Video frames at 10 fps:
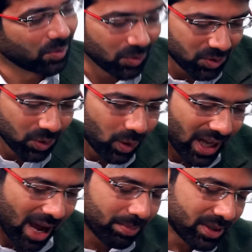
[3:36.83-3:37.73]
So
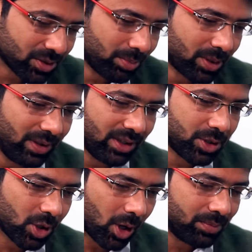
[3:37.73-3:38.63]
so what happened? So
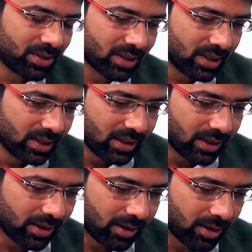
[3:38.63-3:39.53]
between the jobs.
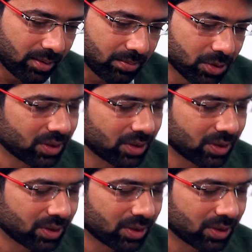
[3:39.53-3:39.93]
Uh,